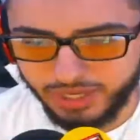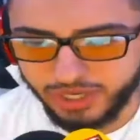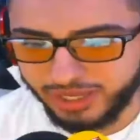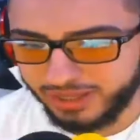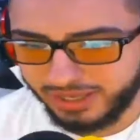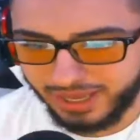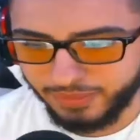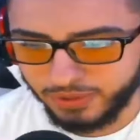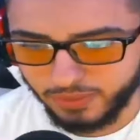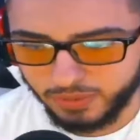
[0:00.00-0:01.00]
good at the game
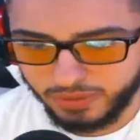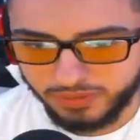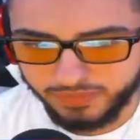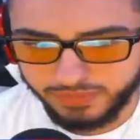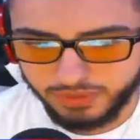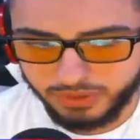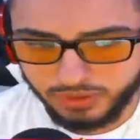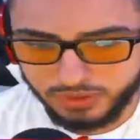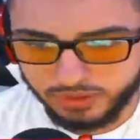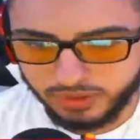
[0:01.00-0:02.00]
no more, bro.
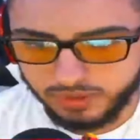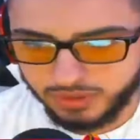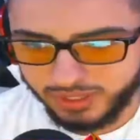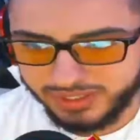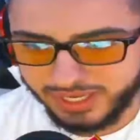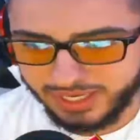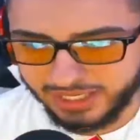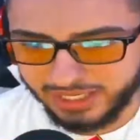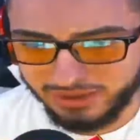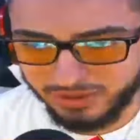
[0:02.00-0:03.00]
It's, like,
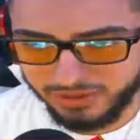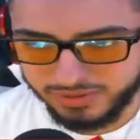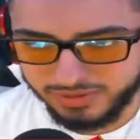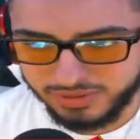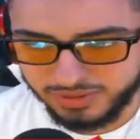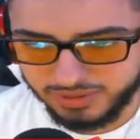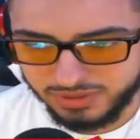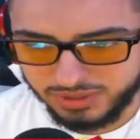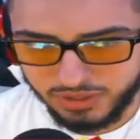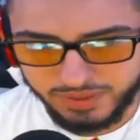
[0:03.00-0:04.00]
illegal
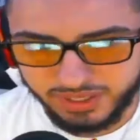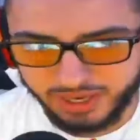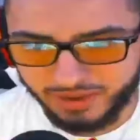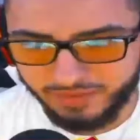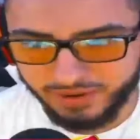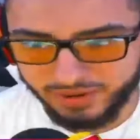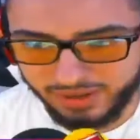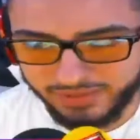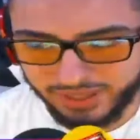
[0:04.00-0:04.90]
to be good at video games